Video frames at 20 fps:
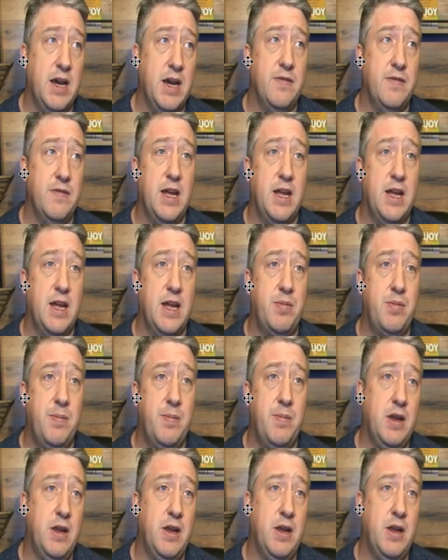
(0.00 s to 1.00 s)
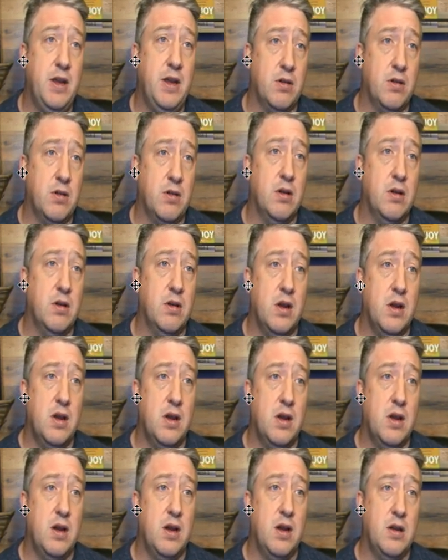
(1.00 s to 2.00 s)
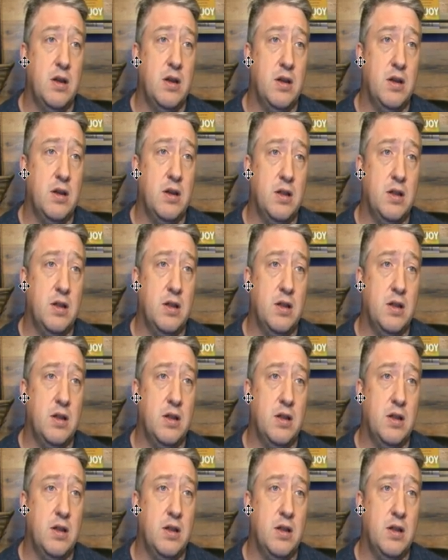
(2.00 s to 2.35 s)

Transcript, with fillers: for that property or a